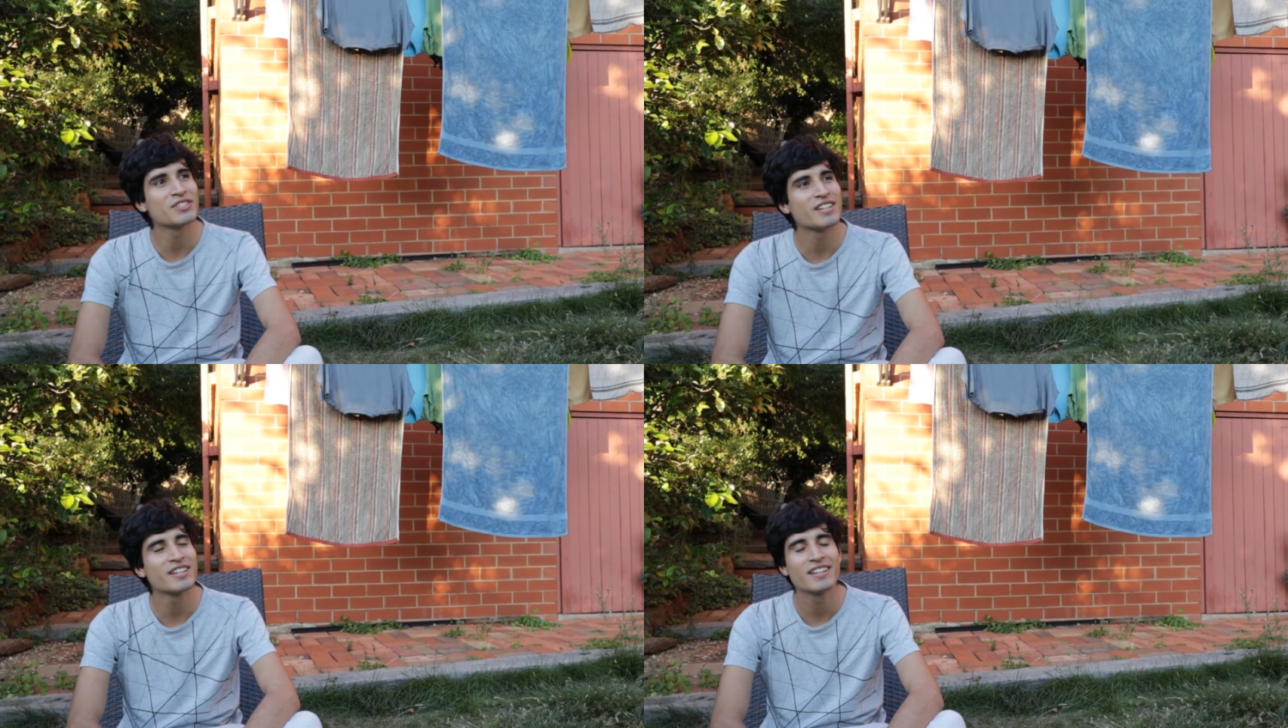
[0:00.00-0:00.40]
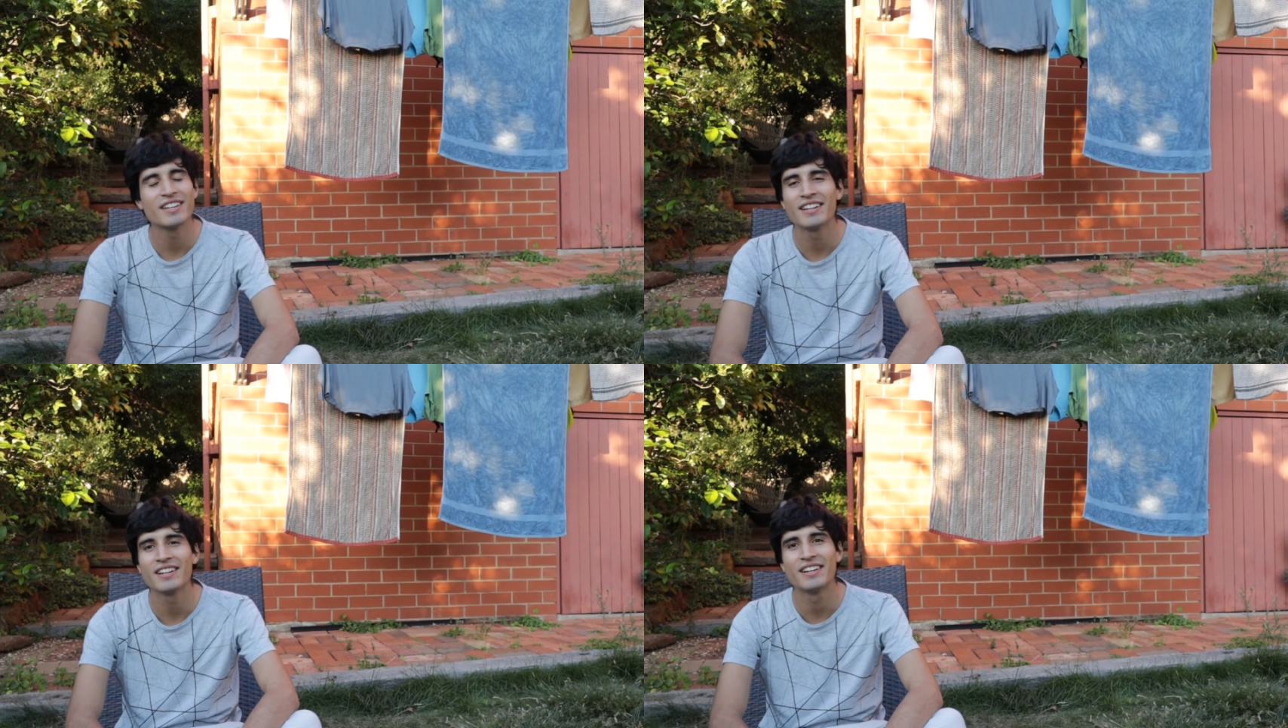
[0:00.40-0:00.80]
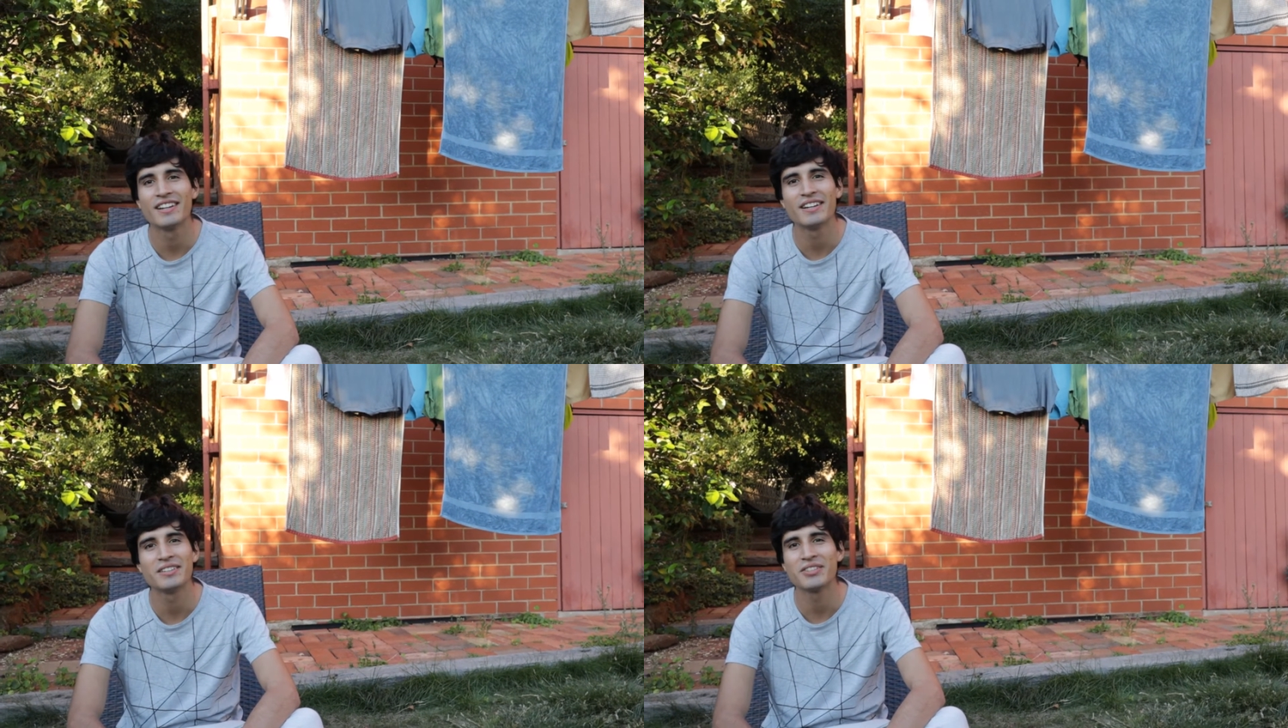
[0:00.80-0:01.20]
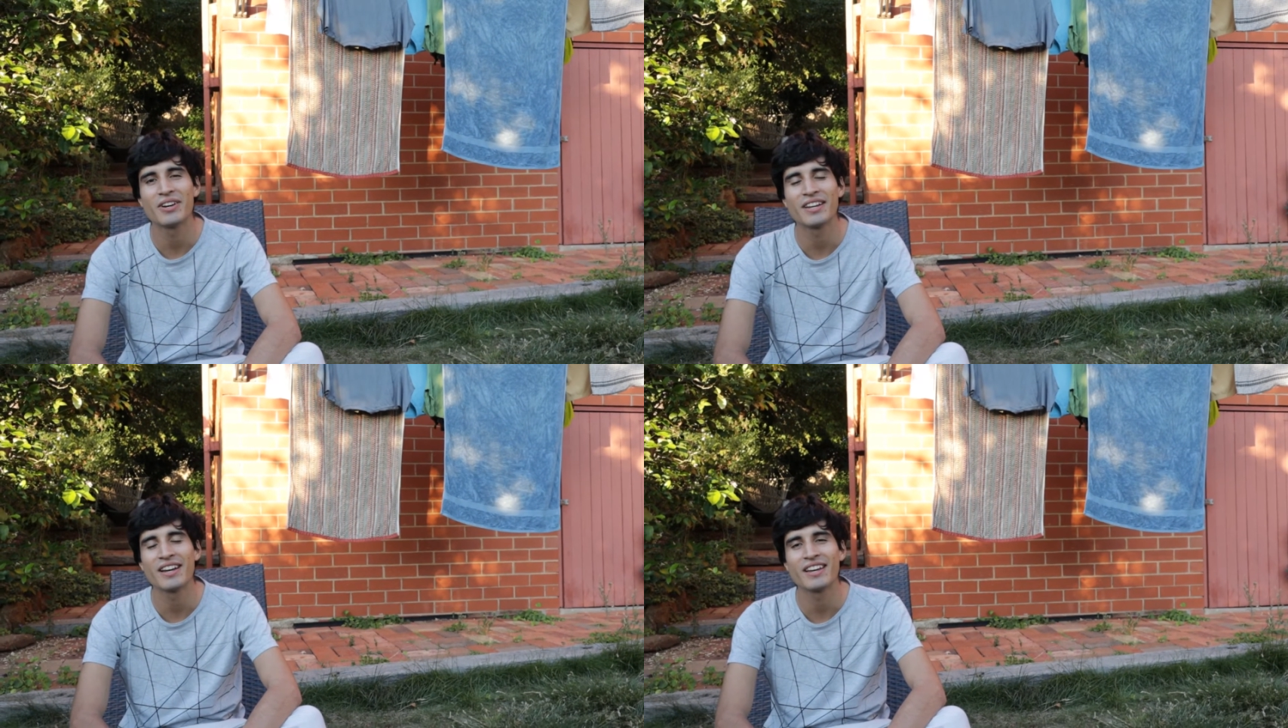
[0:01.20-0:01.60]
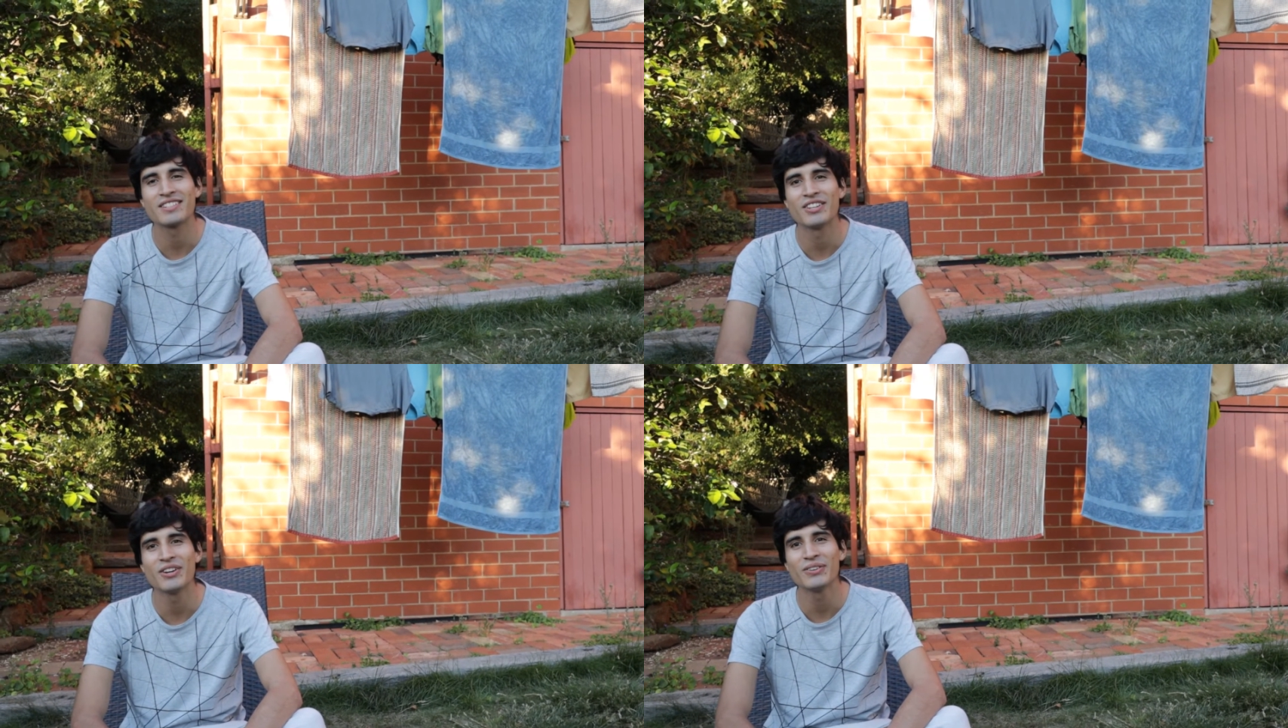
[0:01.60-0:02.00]
it. So I guess
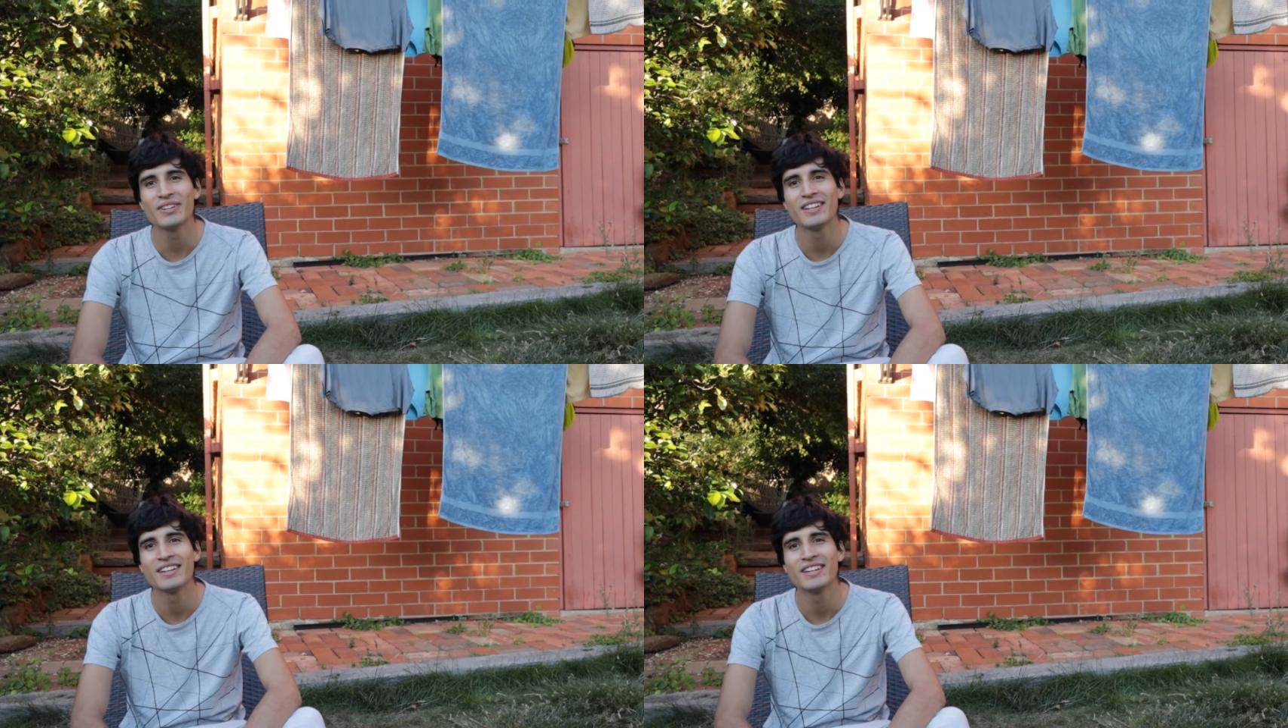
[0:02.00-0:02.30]
no.